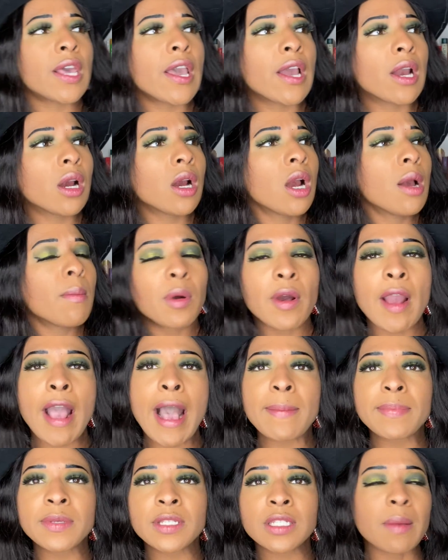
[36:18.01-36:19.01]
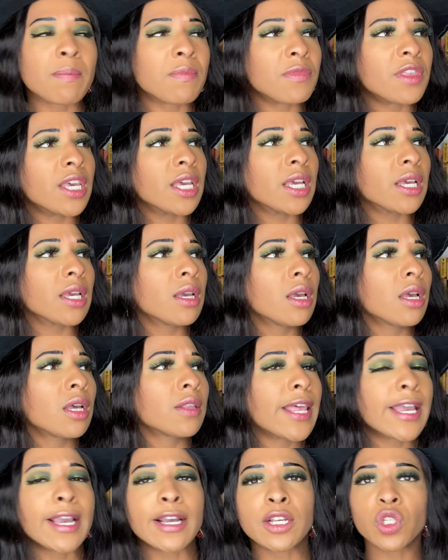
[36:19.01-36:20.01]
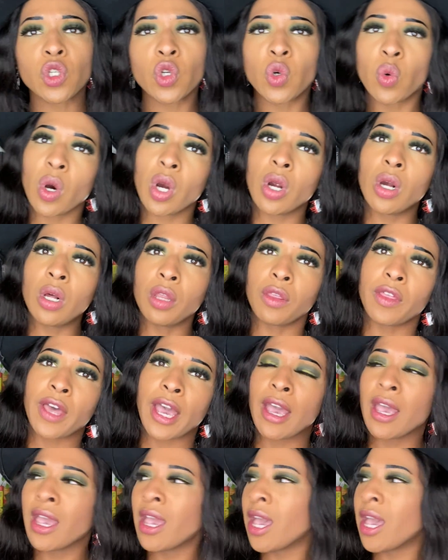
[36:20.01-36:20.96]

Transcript: there perhaps something like a squirrel? That